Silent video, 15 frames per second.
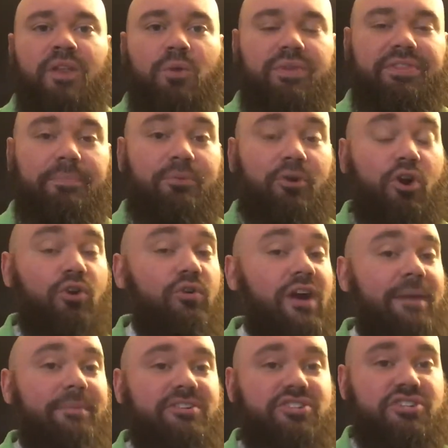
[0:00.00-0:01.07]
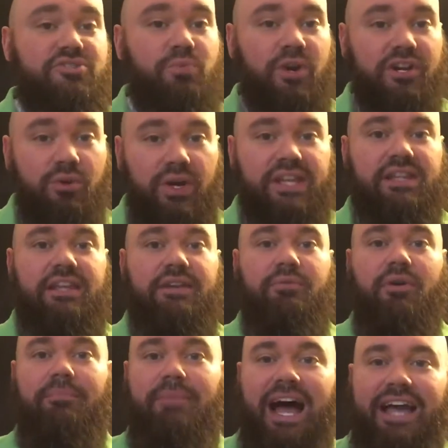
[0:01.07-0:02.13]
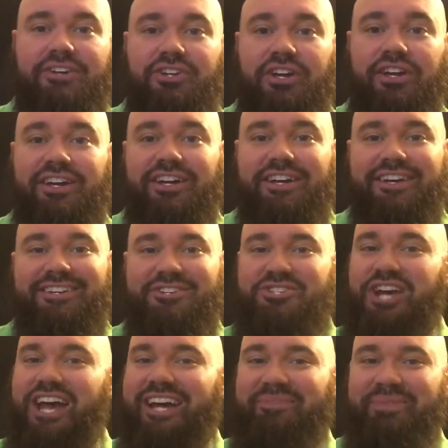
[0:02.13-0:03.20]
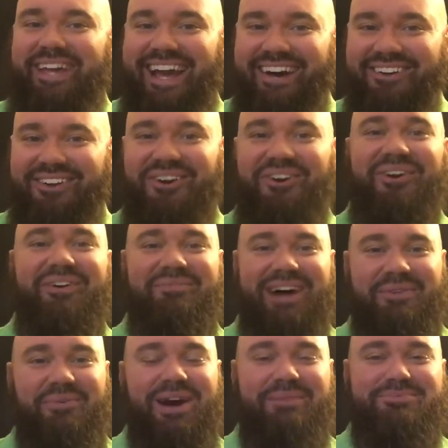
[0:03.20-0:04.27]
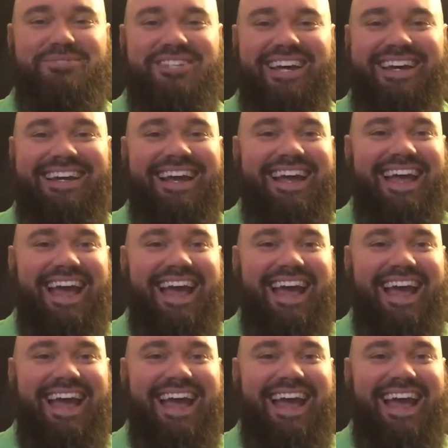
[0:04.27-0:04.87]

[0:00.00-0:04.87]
with the program, I just want to quickly remind you to check me out on my website